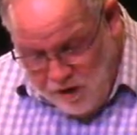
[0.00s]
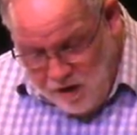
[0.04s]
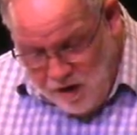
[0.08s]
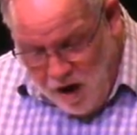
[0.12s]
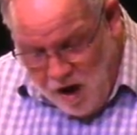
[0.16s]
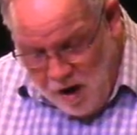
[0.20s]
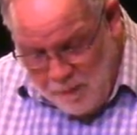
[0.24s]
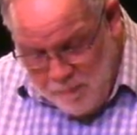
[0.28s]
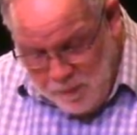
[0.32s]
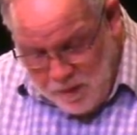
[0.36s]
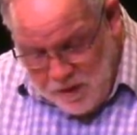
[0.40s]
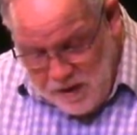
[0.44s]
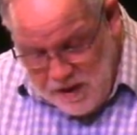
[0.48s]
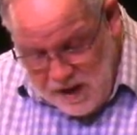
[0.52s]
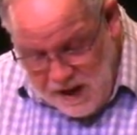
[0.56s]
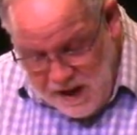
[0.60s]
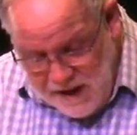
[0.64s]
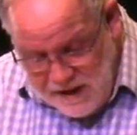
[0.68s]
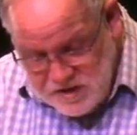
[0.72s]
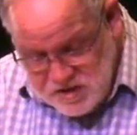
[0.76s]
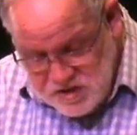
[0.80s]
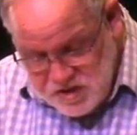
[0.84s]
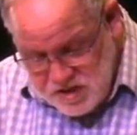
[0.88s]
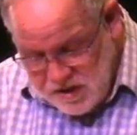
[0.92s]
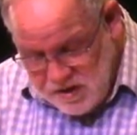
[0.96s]

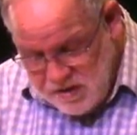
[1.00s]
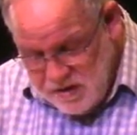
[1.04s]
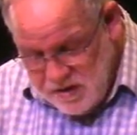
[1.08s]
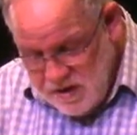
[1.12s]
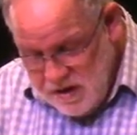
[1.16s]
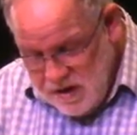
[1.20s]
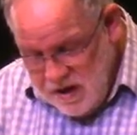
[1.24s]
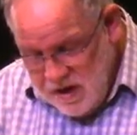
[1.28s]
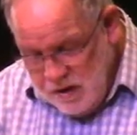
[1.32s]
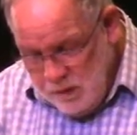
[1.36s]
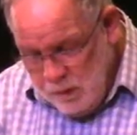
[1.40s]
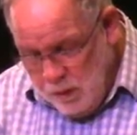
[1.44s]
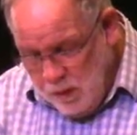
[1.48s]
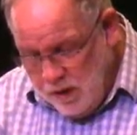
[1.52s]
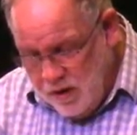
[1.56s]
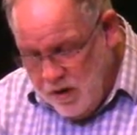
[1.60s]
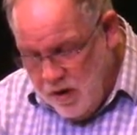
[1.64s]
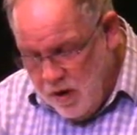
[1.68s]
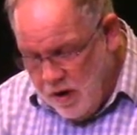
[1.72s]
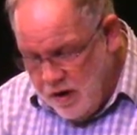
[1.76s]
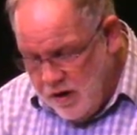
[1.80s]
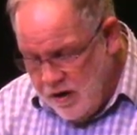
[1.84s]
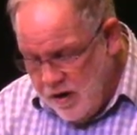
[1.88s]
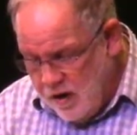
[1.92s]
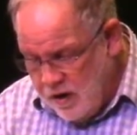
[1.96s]
comprehension, will
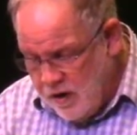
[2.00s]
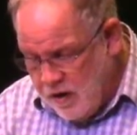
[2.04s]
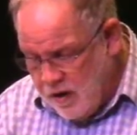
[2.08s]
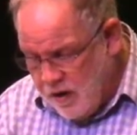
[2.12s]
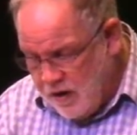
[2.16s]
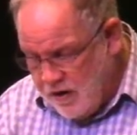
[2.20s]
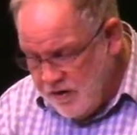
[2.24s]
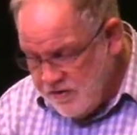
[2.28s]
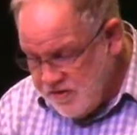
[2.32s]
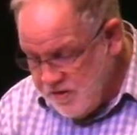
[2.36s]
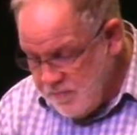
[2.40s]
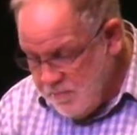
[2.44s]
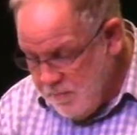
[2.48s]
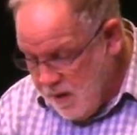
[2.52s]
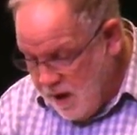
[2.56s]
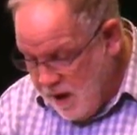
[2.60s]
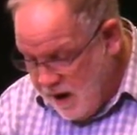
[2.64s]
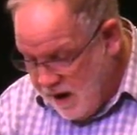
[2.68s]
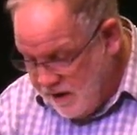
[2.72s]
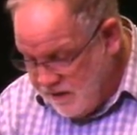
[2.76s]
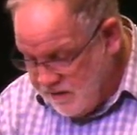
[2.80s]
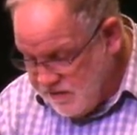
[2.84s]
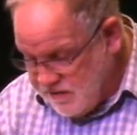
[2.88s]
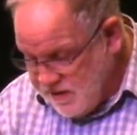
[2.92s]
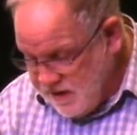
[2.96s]
guard our hearts and
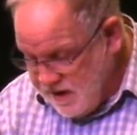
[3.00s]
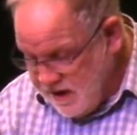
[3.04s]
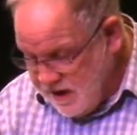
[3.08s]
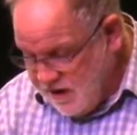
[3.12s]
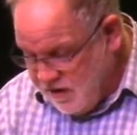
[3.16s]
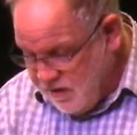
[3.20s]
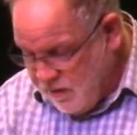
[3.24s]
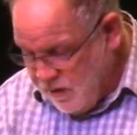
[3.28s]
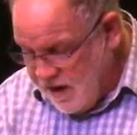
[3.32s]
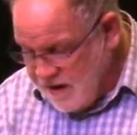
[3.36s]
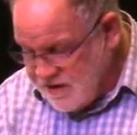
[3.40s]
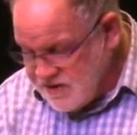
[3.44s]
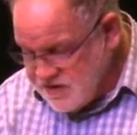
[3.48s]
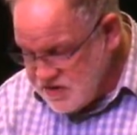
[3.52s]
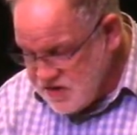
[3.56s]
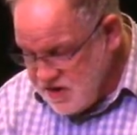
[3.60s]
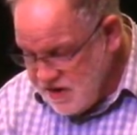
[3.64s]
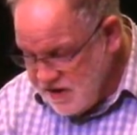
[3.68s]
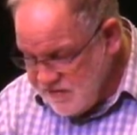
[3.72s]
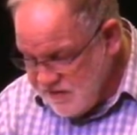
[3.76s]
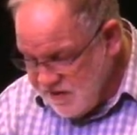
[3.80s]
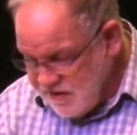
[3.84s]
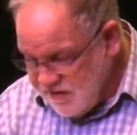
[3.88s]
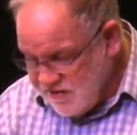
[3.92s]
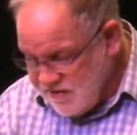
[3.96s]
minds in Christ
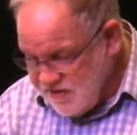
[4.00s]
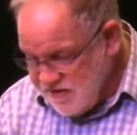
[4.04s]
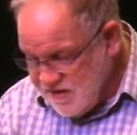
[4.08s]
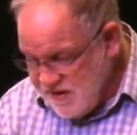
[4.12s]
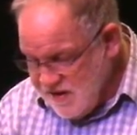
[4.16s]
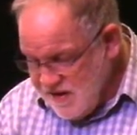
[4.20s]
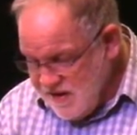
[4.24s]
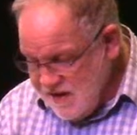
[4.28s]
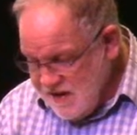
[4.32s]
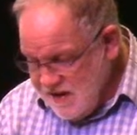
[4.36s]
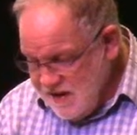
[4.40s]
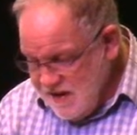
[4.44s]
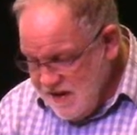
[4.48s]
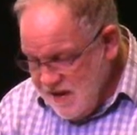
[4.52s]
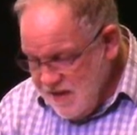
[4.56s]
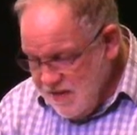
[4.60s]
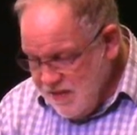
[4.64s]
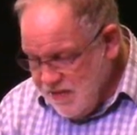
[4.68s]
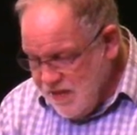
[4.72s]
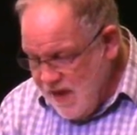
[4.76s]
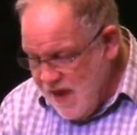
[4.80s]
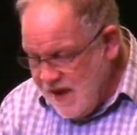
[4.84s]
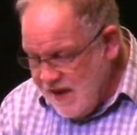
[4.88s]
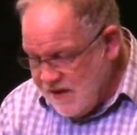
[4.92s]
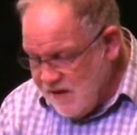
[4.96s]
Jesus.
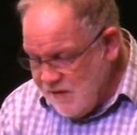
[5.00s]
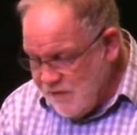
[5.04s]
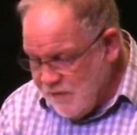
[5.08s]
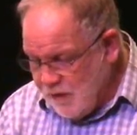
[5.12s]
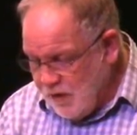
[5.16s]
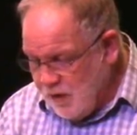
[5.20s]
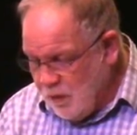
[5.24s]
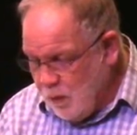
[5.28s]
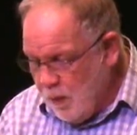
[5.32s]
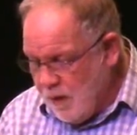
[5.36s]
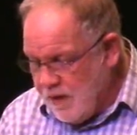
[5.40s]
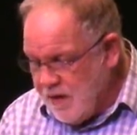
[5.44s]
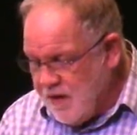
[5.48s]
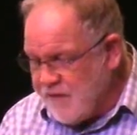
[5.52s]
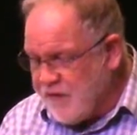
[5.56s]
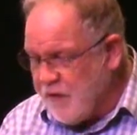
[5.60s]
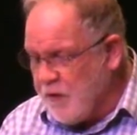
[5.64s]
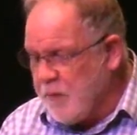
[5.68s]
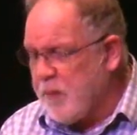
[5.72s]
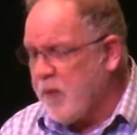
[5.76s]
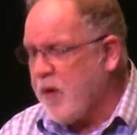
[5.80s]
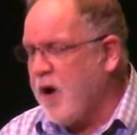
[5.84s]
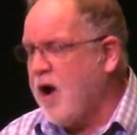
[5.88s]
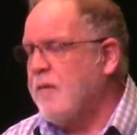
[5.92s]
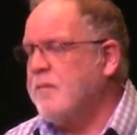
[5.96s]
Thank you for a
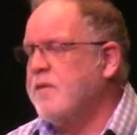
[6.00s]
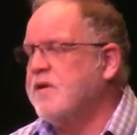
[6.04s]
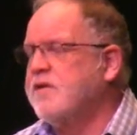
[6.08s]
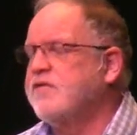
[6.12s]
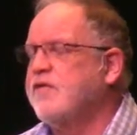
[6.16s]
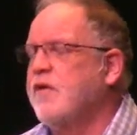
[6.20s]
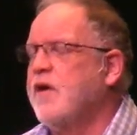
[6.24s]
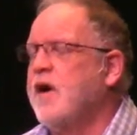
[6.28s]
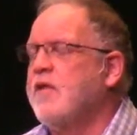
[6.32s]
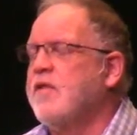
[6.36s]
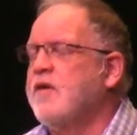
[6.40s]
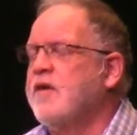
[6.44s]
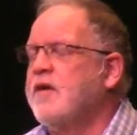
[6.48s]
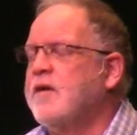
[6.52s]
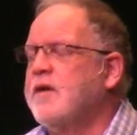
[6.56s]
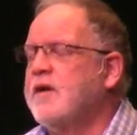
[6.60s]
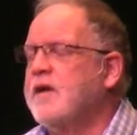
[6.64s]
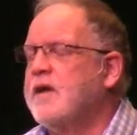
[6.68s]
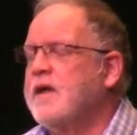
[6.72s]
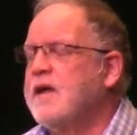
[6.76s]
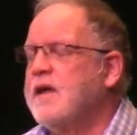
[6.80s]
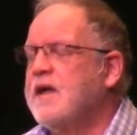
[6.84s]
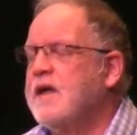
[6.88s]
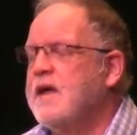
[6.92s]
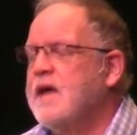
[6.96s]
wonderful promise, Father.
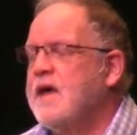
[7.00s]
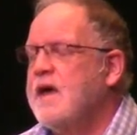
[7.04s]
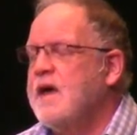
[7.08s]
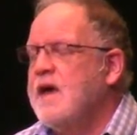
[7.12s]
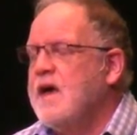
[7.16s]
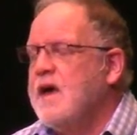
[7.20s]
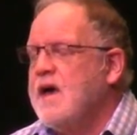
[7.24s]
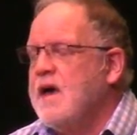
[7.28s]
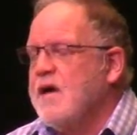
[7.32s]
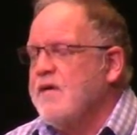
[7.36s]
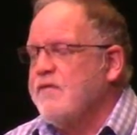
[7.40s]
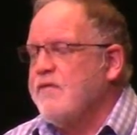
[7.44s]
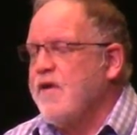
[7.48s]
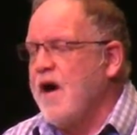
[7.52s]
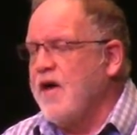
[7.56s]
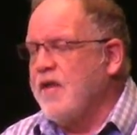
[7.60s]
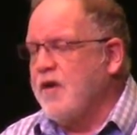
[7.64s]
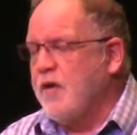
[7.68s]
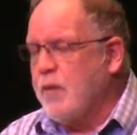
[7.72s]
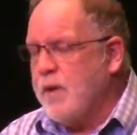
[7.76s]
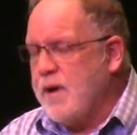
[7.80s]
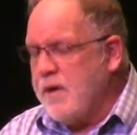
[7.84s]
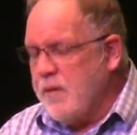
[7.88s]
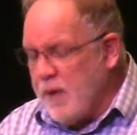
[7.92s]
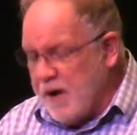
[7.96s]

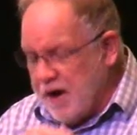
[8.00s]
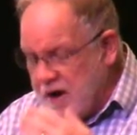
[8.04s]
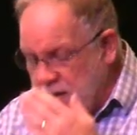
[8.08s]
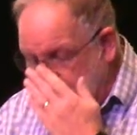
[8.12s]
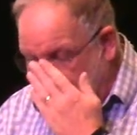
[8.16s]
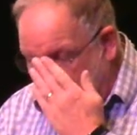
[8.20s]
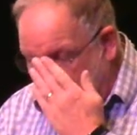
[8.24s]
Father, we want to